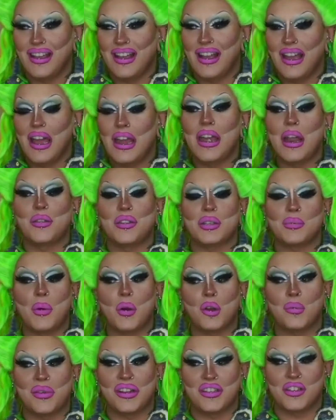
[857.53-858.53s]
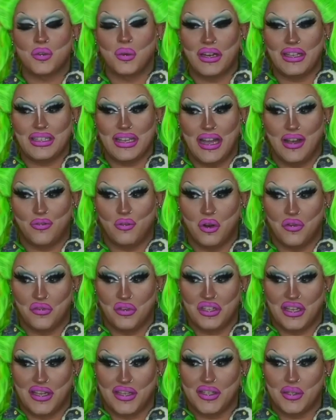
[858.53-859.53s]
Now, this Pokemon is great to have Quiver
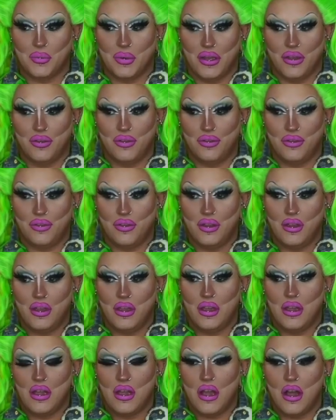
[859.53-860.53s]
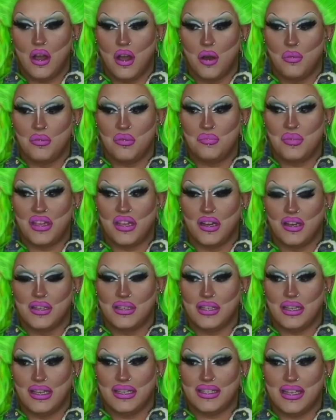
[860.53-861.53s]
Dance with.
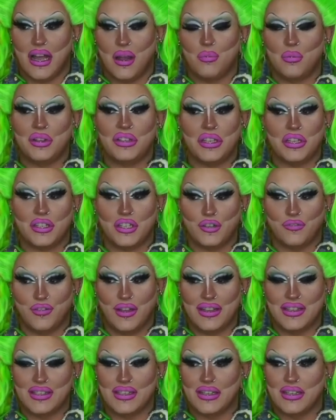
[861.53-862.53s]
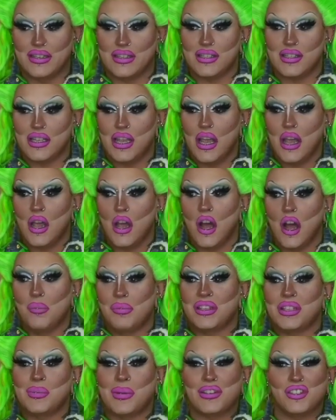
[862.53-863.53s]
Because it's got really good defenses.
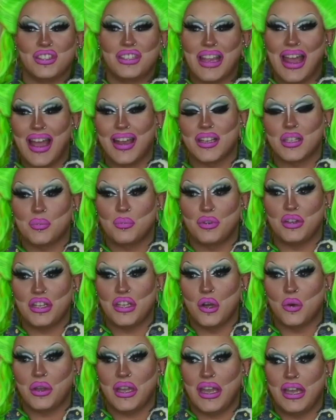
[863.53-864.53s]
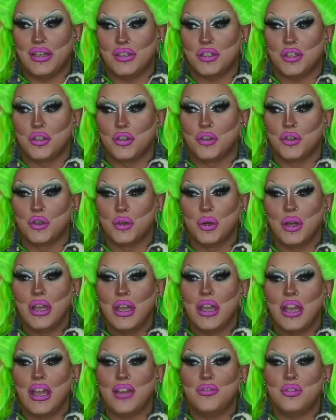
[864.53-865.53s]
Its special attack is pretty okay too.
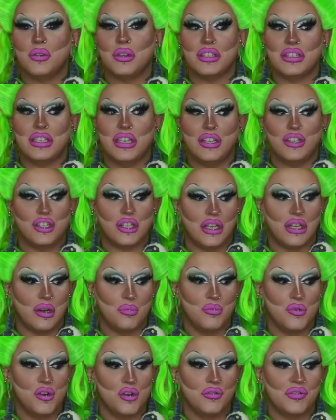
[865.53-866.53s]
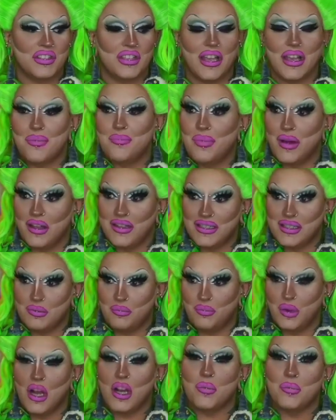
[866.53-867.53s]
If you can teach it moves like
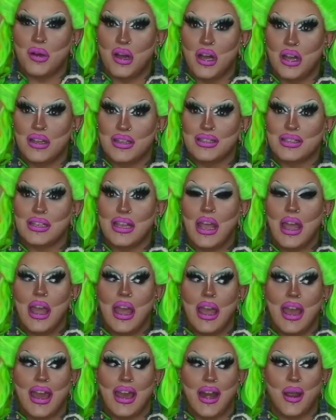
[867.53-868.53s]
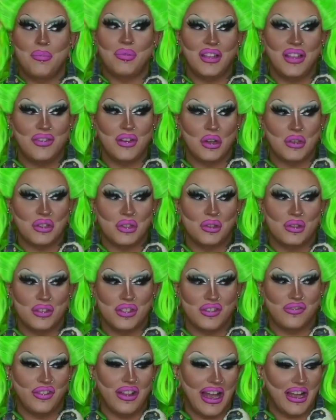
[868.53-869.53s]
Bug Buzz, and I believe it also
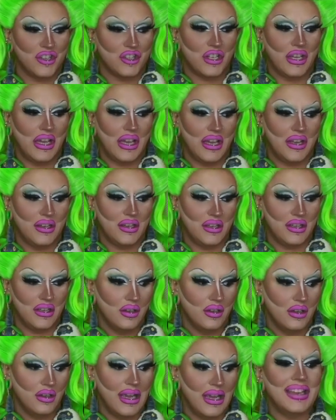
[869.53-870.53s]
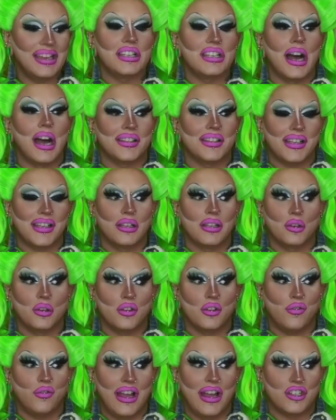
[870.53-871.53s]
learns Flash Cannon. It does. It can learn
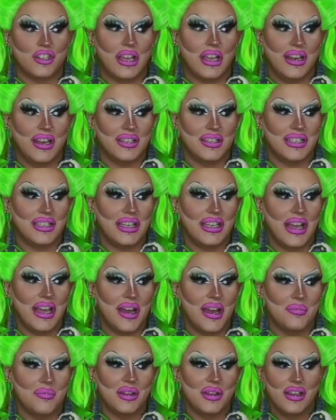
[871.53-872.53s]
the Flash Cannon TM.